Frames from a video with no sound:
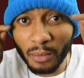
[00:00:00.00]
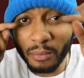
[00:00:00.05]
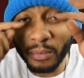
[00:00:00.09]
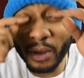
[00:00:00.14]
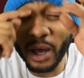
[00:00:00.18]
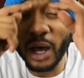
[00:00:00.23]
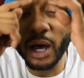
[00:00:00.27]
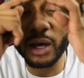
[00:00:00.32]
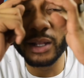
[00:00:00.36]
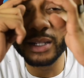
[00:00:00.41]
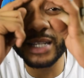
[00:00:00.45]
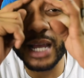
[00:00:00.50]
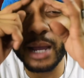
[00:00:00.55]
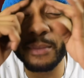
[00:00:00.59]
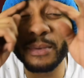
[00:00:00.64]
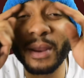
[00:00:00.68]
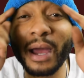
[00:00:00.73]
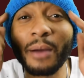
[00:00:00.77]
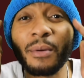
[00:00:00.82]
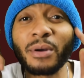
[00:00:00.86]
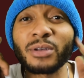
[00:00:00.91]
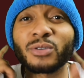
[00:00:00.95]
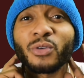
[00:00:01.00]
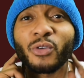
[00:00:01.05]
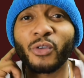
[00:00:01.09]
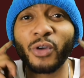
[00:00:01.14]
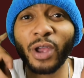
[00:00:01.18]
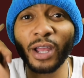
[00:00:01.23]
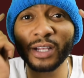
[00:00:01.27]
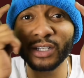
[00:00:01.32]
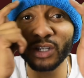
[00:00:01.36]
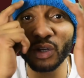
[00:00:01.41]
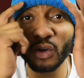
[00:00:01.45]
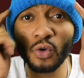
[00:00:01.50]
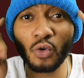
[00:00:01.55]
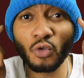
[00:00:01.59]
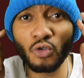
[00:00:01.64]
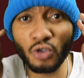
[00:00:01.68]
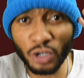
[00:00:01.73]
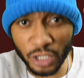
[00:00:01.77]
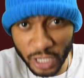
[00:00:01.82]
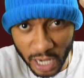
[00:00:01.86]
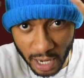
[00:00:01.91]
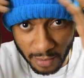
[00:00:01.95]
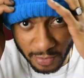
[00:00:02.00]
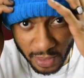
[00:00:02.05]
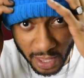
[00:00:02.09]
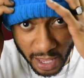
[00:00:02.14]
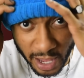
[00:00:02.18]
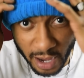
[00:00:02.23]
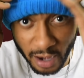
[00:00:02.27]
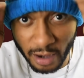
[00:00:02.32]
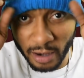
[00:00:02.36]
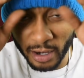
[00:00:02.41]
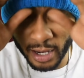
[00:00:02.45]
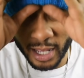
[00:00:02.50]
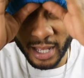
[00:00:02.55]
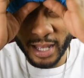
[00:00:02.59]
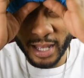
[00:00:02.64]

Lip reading: but on top of the eyebrow, so it creates a cool shape there.